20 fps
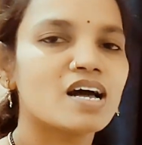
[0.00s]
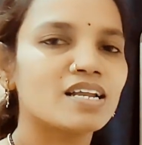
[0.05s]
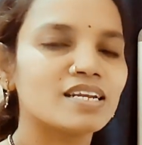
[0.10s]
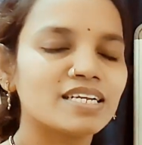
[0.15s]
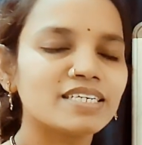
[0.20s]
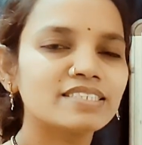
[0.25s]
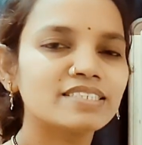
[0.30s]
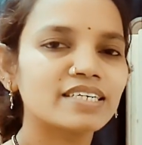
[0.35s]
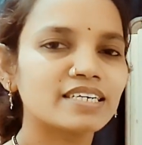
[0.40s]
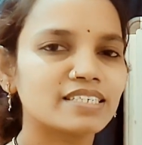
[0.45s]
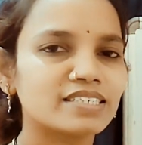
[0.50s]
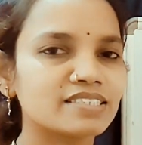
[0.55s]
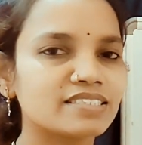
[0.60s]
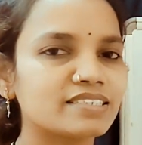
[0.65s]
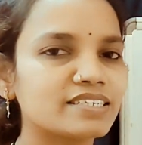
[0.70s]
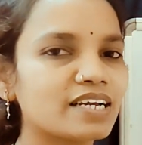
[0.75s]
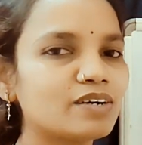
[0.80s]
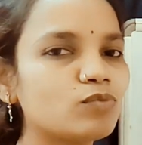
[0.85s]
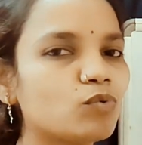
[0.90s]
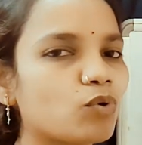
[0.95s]
Let's
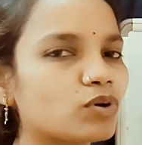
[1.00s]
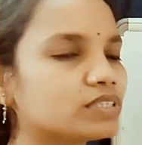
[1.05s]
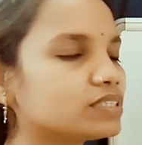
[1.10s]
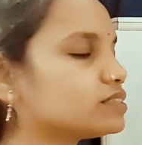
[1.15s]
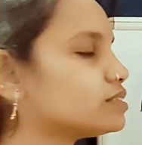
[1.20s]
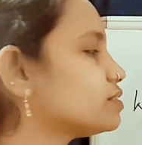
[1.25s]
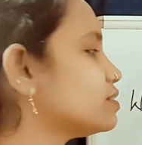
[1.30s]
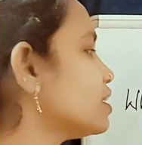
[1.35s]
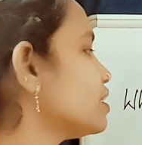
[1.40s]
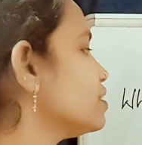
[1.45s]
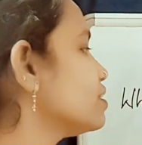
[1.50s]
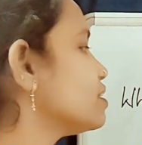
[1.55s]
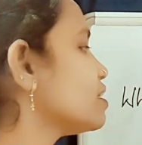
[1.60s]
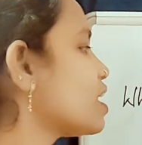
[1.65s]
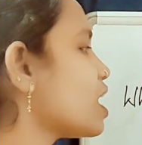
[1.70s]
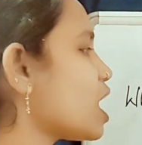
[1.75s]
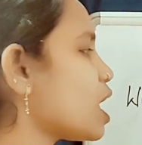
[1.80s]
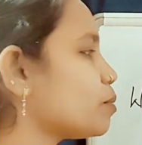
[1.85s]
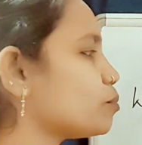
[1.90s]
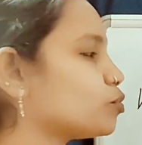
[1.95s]
understand what is the
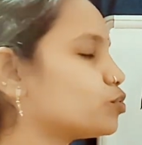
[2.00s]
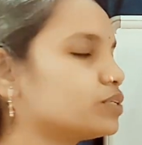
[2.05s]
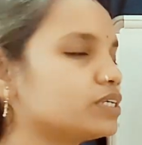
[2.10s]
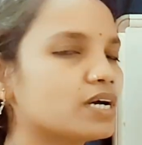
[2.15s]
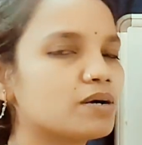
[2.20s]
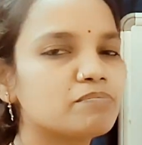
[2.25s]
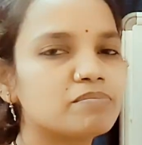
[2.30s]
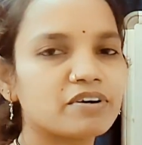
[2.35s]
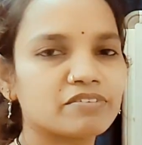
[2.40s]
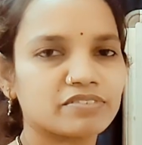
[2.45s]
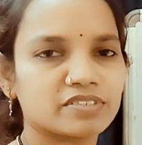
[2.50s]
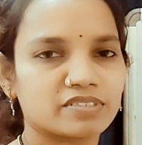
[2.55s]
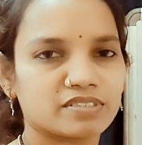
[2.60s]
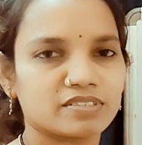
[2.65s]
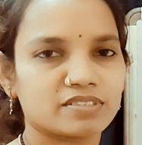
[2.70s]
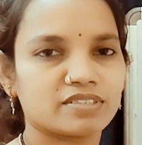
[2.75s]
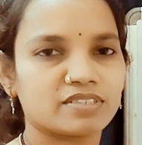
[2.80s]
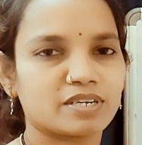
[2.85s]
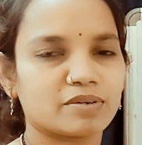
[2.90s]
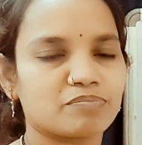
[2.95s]
ammonia buffer
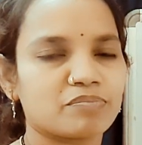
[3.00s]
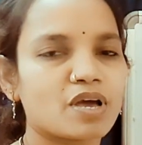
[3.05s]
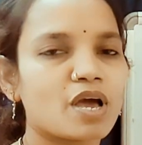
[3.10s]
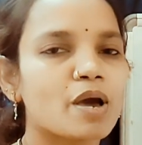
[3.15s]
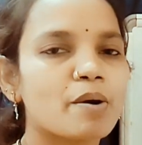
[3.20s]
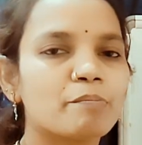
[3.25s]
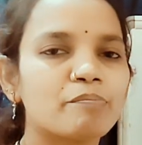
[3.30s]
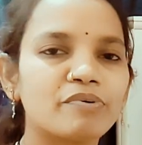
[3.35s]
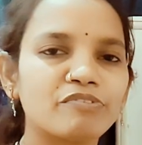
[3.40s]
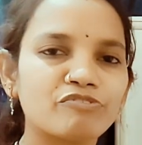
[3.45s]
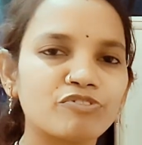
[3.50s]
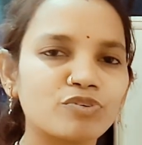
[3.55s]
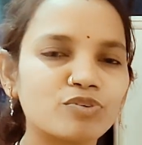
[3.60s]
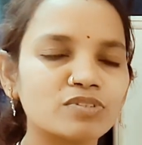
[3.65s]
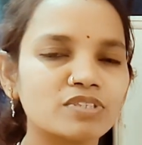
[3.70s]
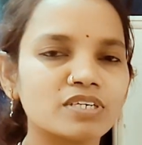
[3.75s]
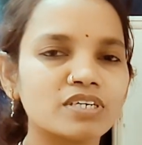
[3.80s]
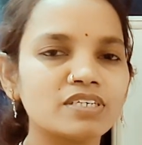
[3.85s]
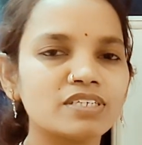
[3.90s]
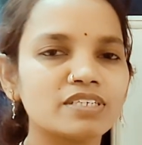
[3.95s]
system. Before
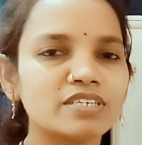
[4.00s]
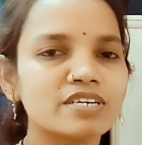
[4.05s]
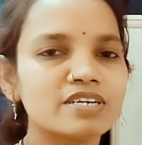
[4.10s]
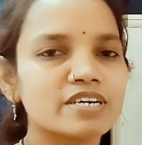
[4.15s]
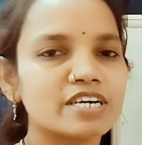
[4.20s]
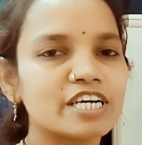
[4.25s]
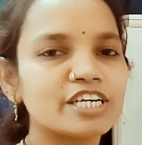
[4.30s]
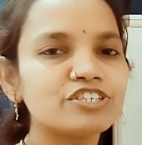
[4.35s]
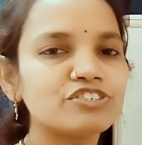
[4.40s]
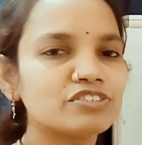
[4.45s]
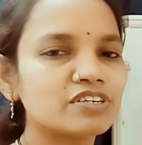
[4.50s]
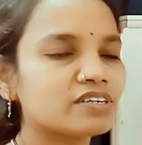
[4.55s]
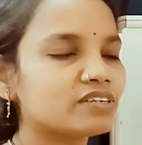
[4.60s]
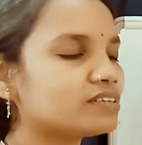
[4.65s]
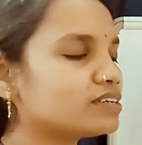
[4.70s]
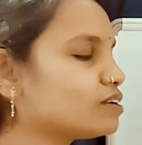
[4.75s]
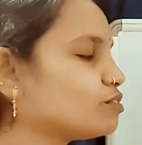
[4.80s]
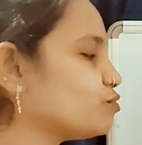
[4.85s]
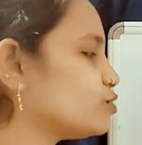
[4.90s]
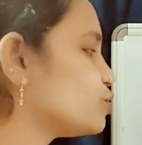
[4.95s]
that, in
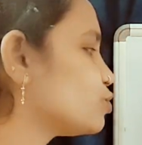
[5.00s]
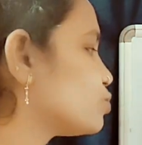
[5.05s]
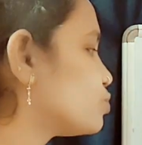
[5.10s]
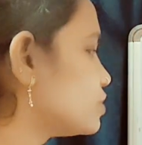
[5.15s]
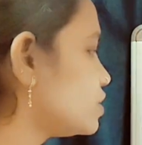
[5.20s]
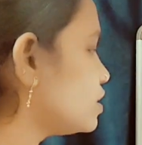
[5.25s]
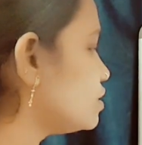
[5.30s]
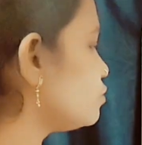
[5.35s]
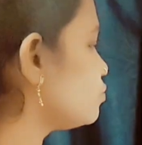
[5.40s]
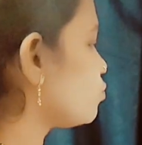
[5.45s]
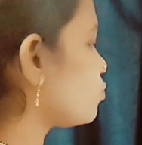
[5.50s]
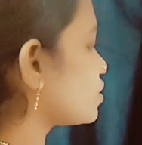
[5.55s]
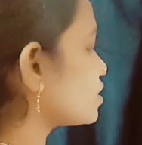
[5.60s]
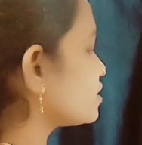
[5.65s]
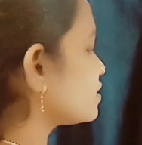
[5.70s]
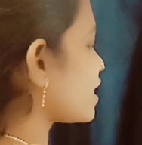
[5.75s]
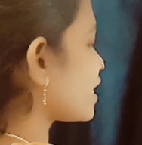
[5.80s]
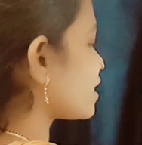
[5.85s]
general, we know that what is